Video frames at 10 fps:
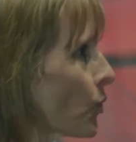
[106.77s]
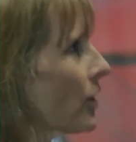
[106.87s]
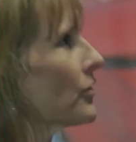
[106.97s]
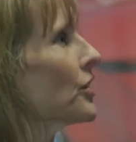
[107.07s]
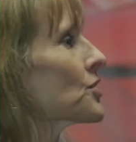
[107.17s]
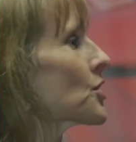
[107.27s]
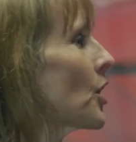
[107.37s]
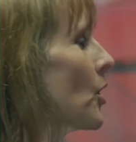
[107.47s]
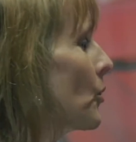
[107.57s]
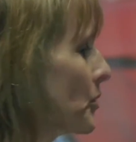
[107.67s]
12 years
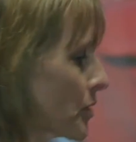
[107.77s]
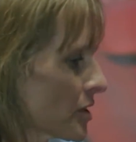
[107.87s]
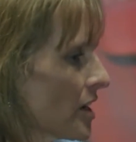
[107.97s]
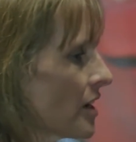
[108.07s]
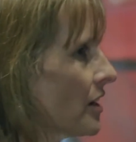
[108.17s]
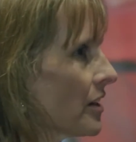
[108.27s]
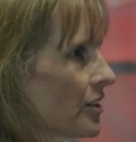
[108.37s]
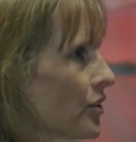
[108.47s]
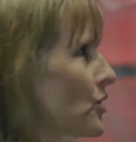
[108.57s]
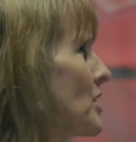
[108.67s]
ago, we were
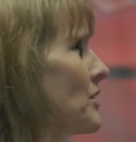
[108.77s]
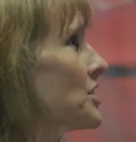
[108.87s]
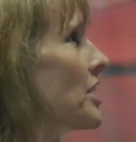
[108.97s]
using the